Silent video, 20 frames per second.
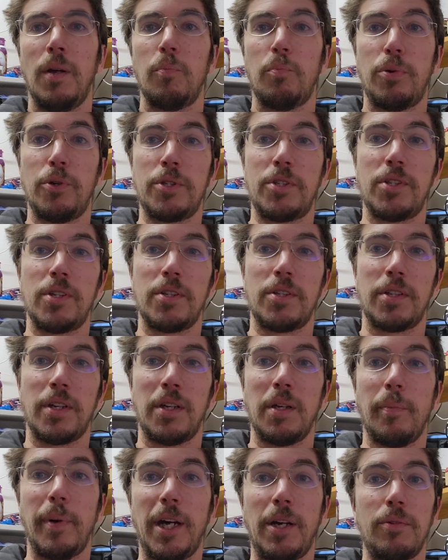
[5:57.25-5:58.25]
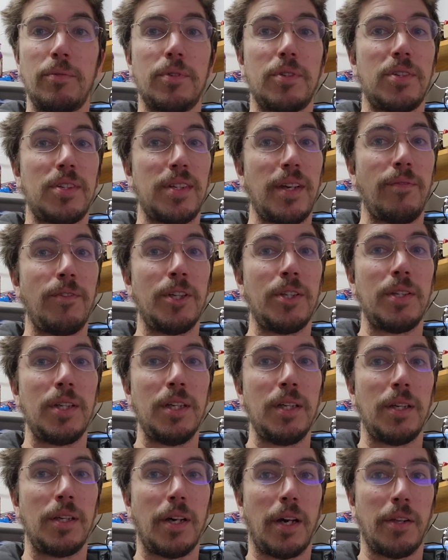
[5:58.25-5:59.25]
puts us at about
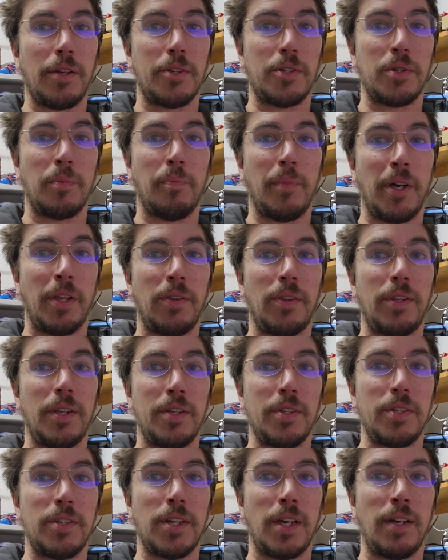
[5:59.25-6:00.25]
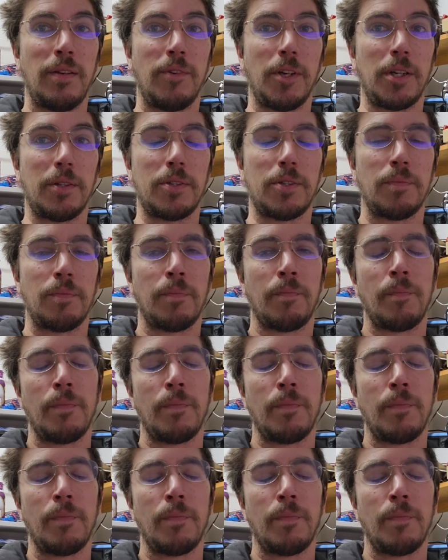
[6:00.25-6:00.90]
$17 a month in savings.